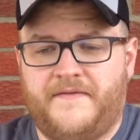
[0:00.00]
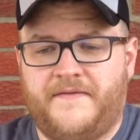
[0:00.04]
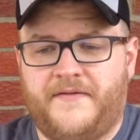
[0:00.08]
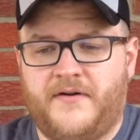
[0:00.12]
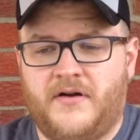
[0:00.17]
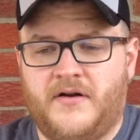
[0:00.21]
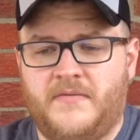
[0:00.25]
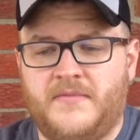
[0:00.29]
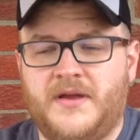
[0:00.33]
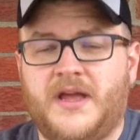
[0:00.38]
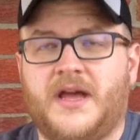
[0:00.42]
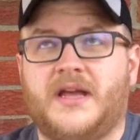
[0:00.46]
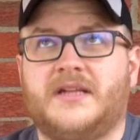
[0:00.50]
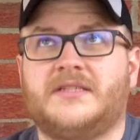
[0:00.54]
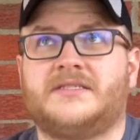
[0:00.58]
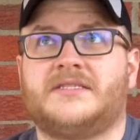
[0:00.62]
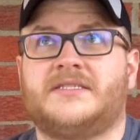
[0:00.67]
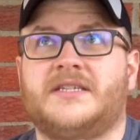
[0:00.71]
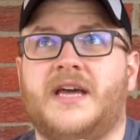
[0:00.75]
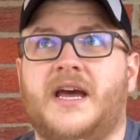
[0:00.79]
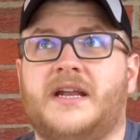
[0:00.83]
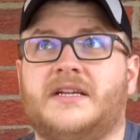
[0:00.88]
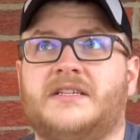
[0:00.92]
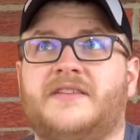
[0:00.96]
firm yet
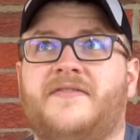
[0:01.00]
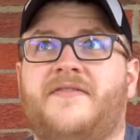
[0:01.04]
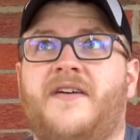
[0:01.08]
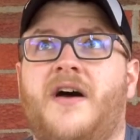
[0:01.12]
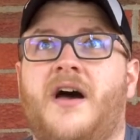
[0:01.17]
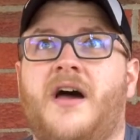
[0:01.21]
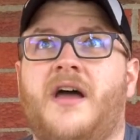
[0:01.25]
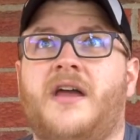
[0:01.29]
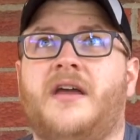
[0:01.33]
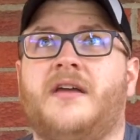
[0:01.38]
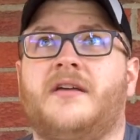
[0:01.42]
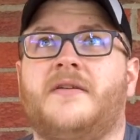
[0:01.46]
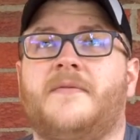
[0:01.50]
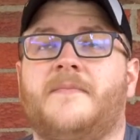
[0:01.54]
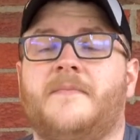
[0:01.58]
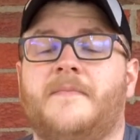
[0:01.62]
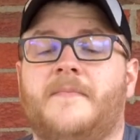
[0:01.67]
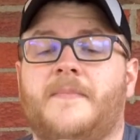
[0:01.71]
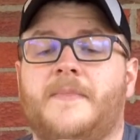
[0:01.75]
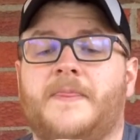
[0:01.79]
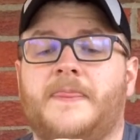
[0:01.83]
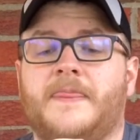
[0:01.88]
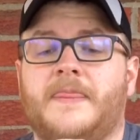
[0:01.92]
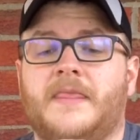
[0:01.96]
satisfying.
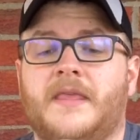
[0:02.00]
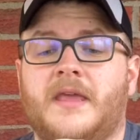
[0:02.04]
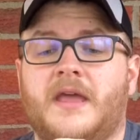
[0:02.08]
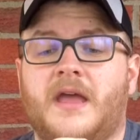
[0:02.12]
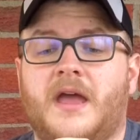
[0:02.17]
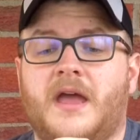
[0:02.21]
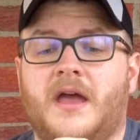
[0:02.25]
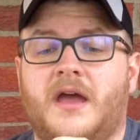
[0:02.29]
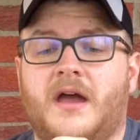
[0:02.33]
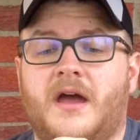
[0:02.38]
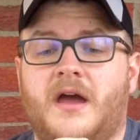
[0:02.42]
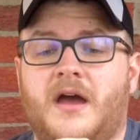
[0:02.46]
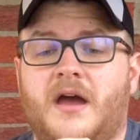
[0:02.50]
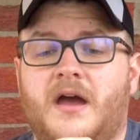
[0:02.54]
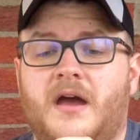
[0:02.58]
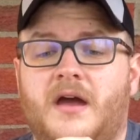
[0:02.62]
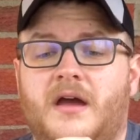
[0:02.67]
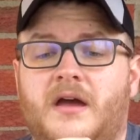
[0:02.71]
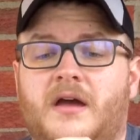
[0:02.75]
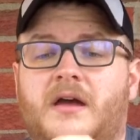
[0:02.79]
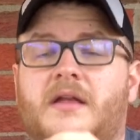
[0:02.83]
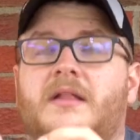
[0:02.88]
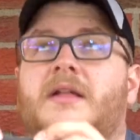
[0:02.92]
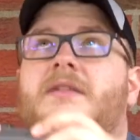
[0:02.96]

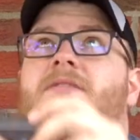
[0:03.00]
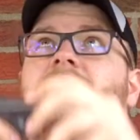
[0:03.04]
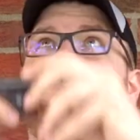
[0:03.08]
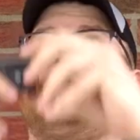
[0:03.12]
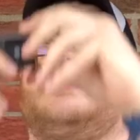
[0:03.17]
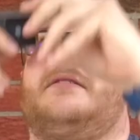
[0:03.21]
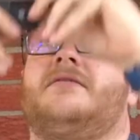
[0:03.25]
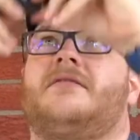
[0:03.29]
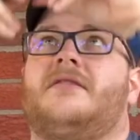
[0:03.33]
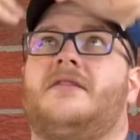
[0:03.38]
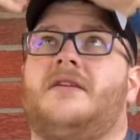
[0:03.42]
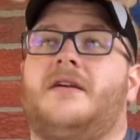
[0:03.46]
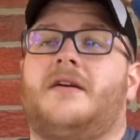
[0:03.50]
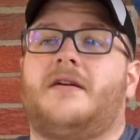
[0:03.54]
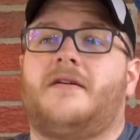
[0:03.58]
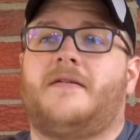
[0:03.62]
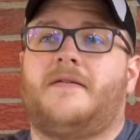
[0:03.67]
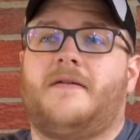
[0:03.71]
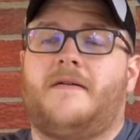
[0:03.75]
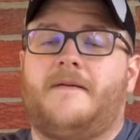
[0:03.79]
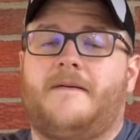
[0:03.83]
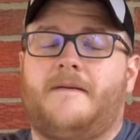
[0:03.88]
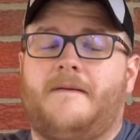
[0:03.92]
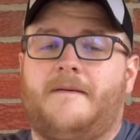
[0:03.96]
Let's see, you can hear.